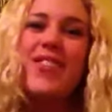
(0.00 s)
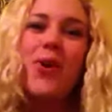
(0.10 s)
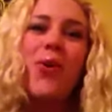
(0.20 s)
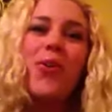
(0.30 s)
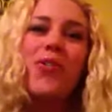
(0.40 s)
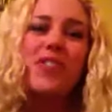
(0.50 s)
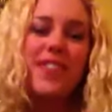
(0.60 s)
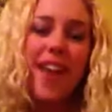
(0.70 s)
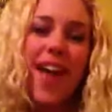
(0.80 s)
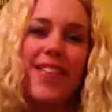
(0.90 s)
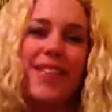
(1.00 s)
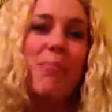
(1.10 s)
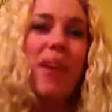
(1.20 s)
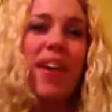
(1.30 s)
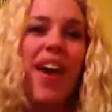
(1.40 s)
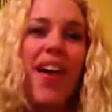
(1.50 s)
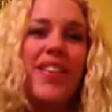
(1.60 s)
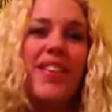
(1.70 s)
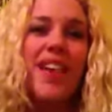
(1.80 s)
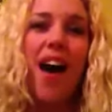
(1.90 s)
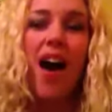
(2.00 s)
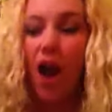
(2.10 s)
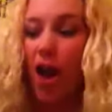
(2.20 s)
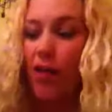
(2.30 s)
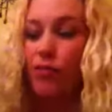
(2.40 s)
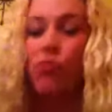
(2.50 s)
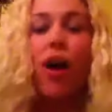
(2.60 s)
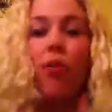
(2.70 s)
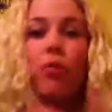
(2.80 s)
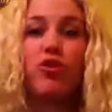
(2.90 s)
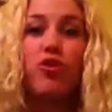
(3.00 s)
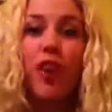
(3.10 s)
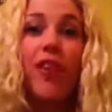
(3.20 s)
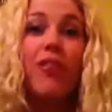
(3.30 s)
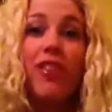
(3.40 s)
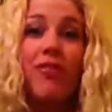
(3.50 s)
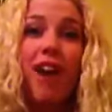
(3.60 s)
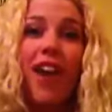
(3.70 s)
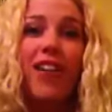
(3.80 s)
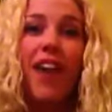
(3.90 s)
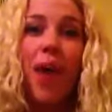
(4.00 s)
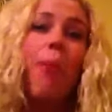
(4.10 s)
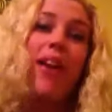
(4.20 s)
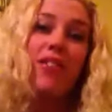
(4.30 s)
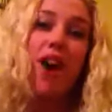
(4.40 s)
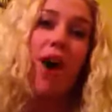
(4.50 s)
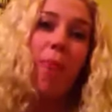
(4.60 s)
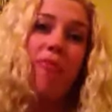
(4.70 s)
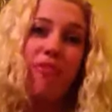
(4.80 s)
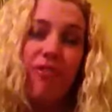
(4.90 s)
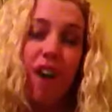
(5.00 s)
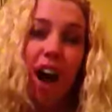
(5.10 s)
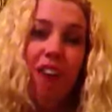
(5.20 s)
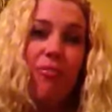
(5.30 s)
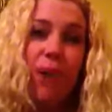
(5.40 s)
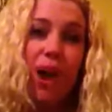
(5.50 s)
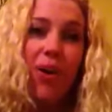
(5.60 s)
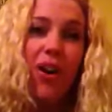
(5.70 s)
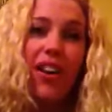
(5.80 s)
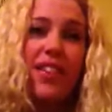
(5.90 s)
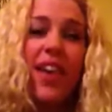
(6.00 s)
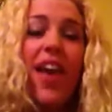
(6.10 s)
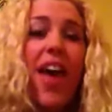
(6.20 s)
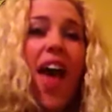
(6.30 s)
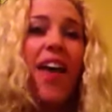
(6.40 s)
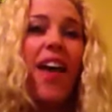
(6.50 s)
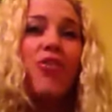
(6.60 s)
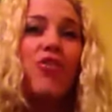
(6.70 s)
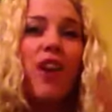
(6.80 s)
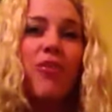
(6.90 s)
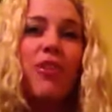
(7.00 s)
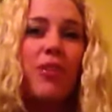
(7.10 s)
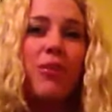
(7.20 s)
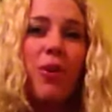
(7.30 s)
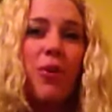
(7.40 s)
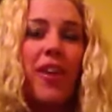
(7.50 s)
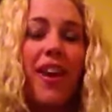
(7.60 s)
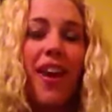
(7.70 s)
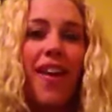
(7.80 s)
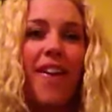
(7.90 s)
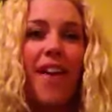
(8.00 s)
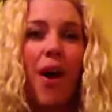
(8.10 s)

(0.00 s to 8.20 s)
total sense because uh, I was generally writing down my top five priorities, and I generally would only get